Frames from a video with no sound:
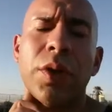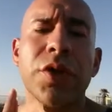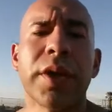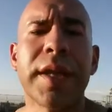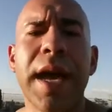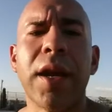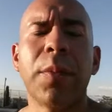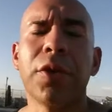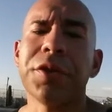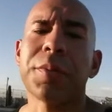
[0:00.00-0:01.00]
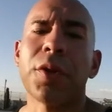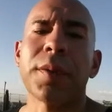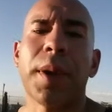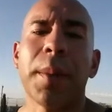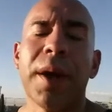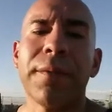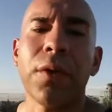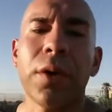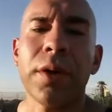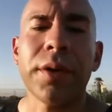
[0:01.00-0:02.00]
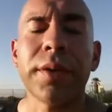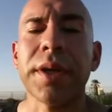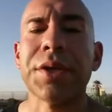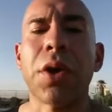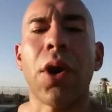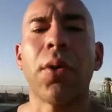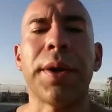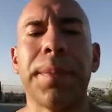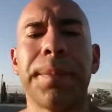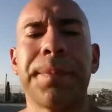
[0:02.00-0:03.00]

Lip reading: Once you get that number, you just multiply it by 4, get your heart rate.